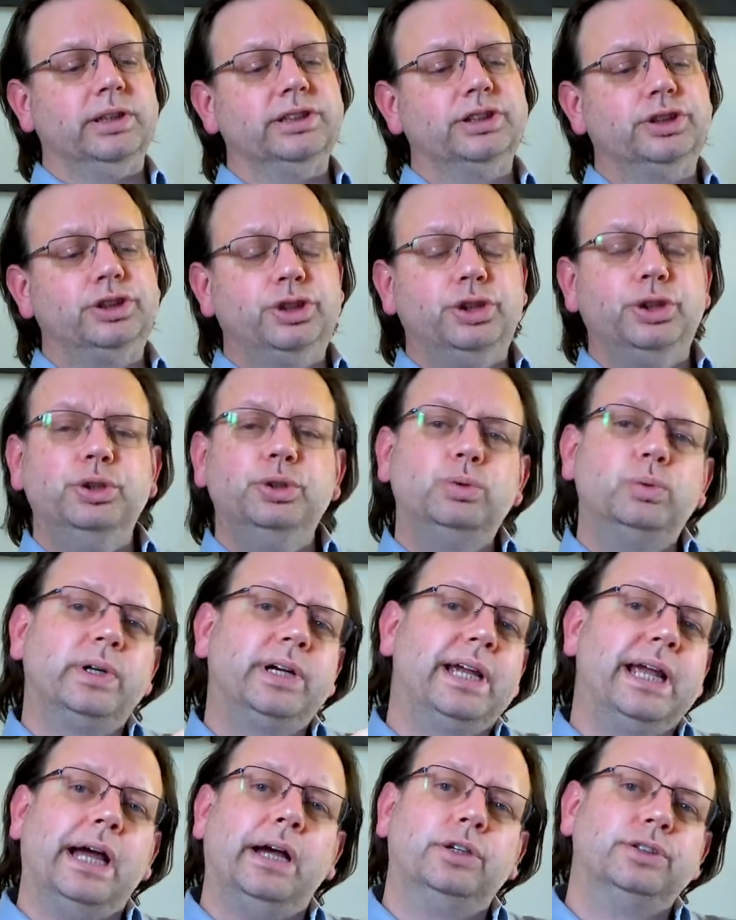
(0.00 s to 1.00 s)
it's 2
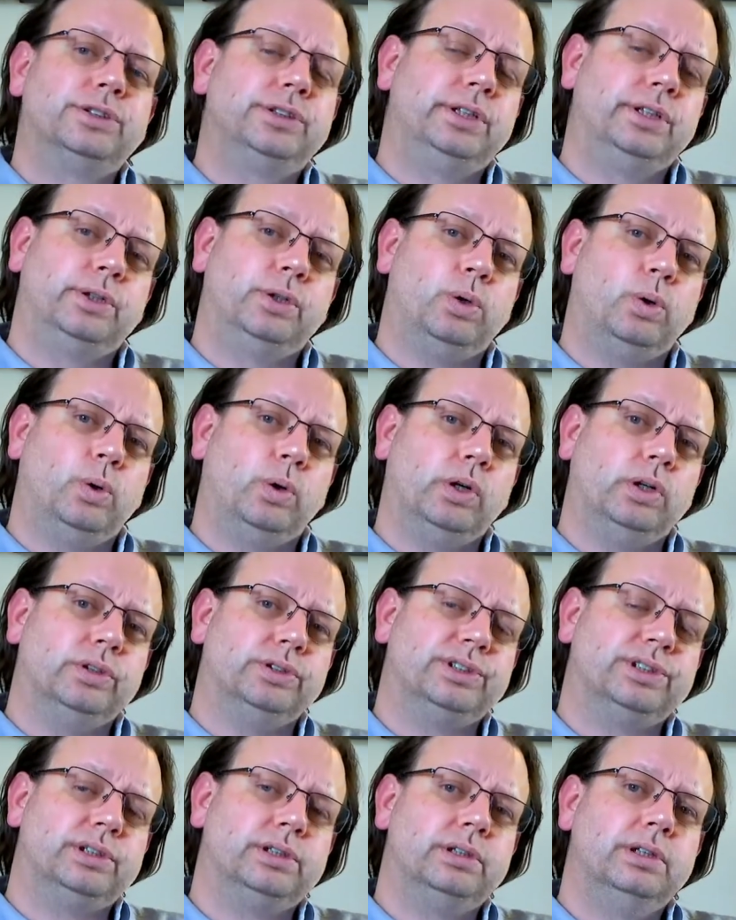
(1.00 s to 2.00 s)
Rogowski
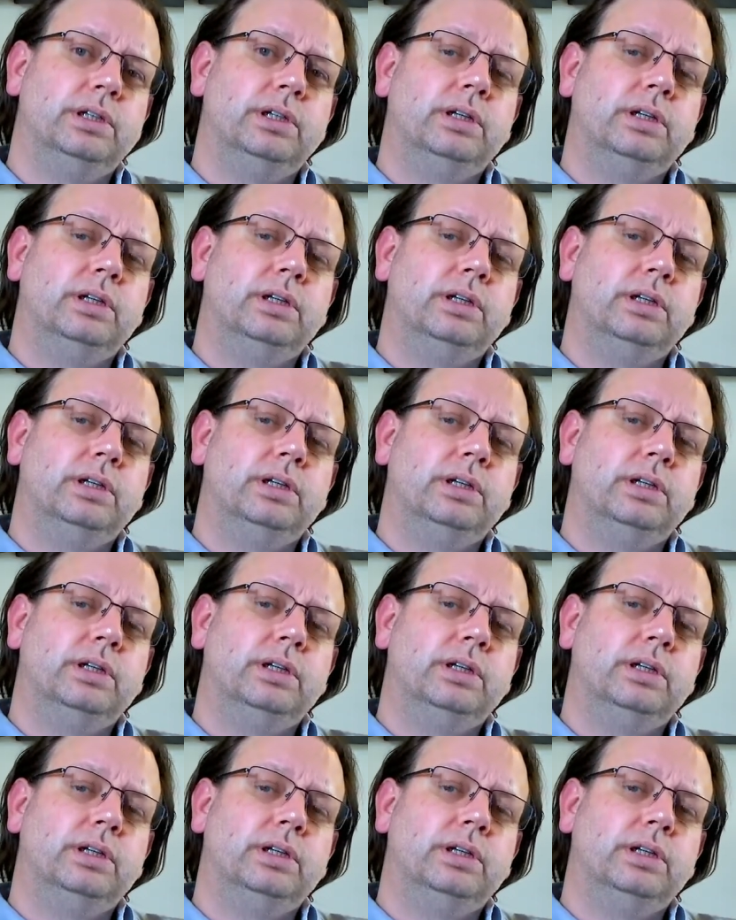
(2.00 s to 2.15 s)
coils.